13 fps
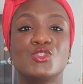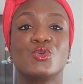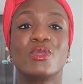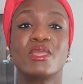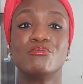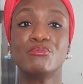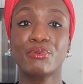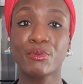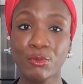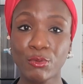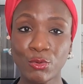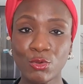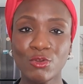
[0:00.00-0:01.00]
to
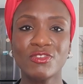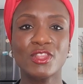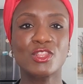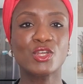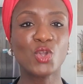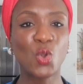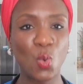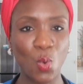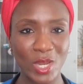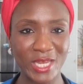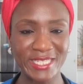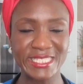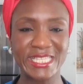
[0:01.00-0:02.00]
improve the
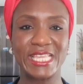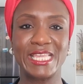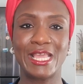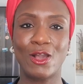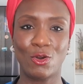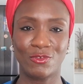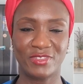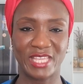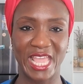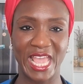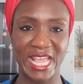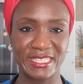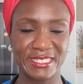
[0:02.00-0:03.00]
quality of
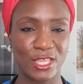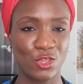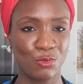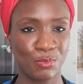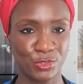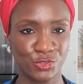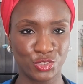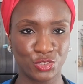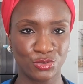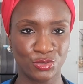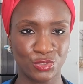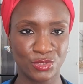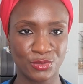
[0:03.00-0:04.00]
the eggs that you
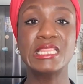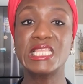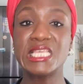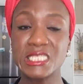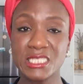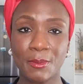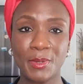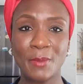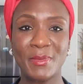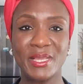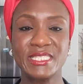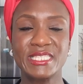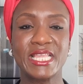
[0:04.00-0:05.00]
produce. These
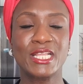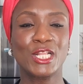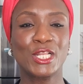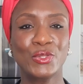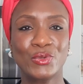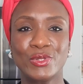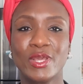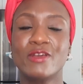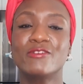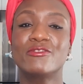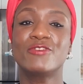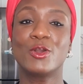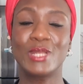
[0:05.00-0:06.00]
supplements include
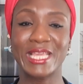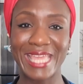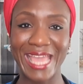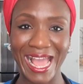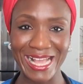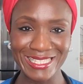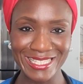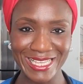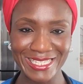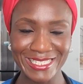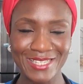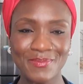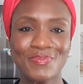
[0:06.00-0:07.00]
folic
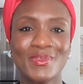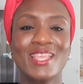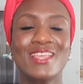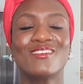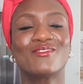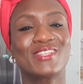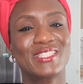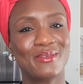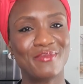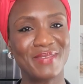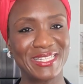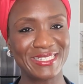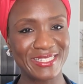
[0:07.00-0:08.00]
acid,
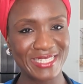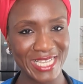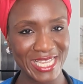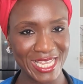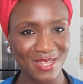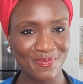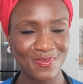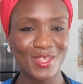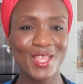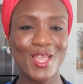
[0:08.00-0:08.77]
vitamin D,